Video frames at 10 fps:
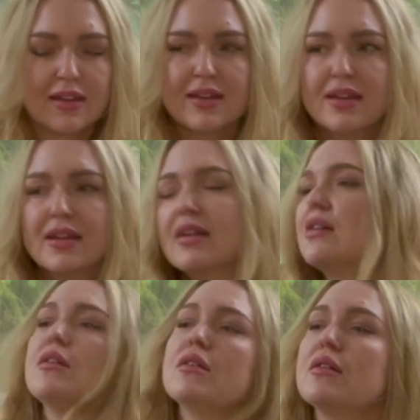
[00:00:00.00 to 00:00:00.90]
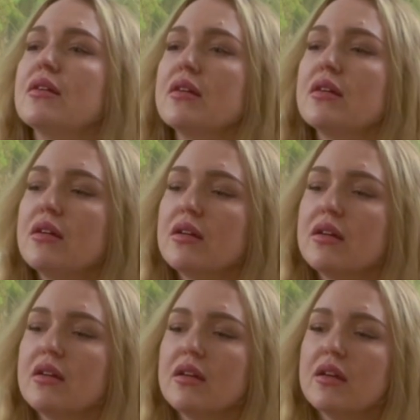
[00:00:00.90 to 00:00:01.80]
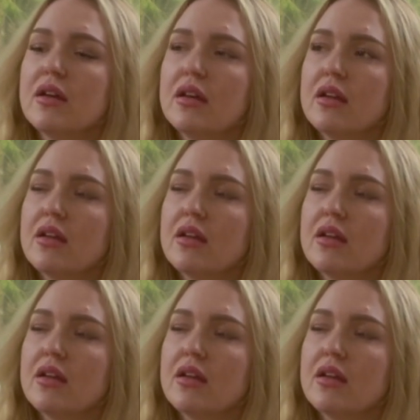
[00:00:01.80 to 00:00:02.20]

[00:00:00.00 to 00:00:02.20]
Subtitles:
(silence)